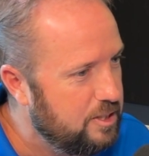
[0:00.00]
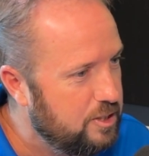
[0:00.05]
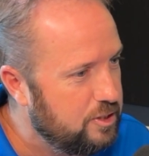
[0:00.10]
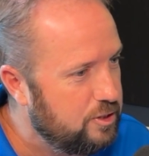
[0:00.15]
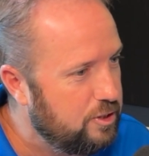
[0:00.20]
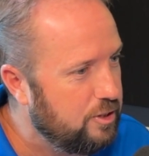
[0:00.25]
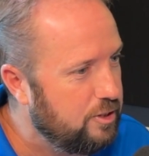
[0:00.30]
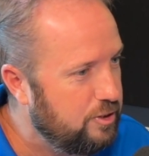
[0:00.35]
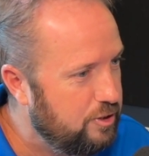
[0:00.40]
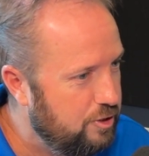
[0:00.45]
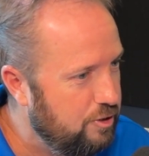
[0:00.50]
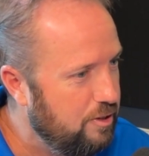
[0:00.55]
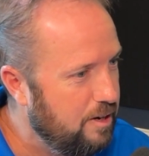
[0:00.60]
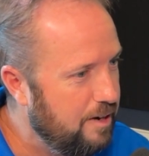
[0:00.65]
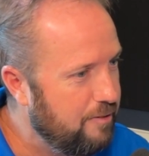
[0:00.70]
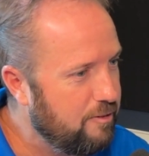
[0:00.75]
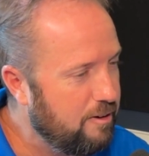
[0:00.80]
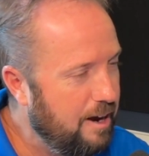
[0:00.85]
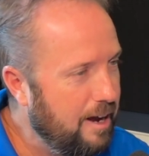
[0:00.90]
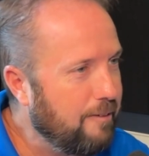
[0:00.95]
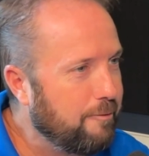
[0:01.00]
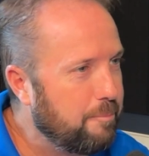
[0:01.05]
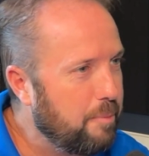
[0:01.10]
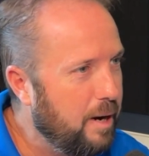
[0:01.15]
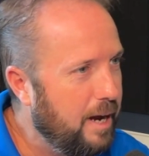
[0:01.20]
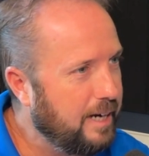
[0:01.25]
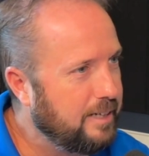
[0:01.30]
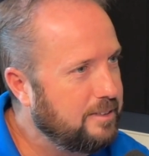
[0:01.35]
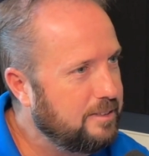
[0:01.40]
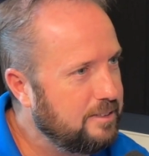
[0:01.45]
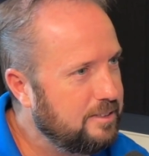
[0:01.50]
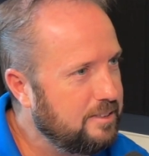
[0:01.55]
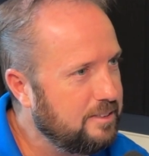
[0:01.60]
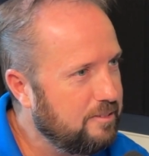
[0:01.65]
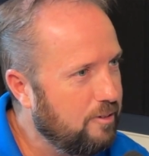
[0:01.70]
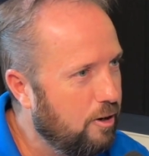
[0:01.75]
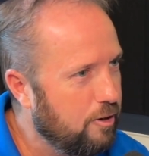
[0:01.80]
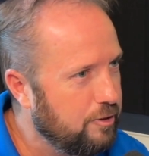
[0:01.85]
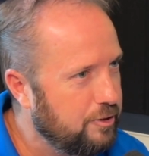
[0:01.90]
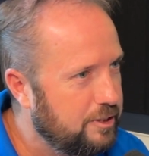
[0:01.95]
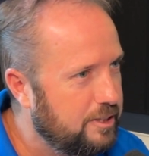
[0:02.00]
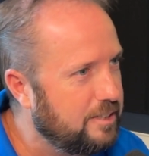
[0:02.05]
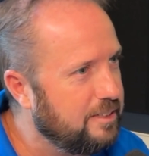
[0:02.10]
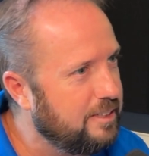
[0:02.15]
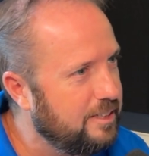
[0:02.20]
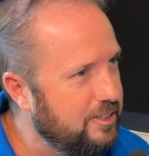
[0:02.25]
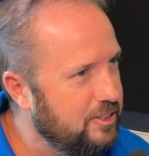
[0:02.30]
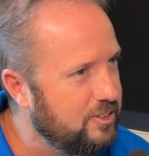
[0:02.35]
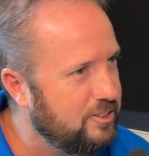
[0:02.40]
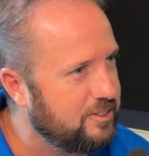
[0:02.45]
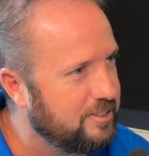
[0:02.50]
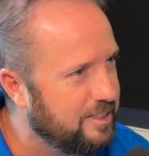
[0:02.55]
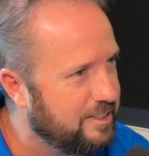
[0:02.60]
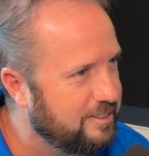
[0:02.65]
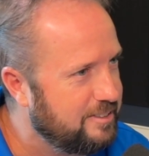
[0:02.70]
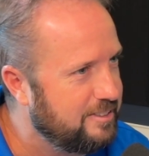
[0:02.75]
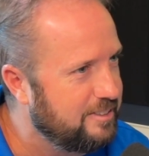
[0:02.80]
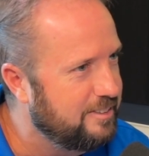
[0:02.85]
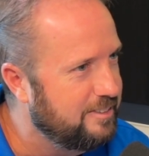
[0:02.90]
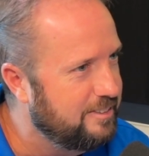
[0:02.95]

So did you ever have practice in harsh conditions? I said,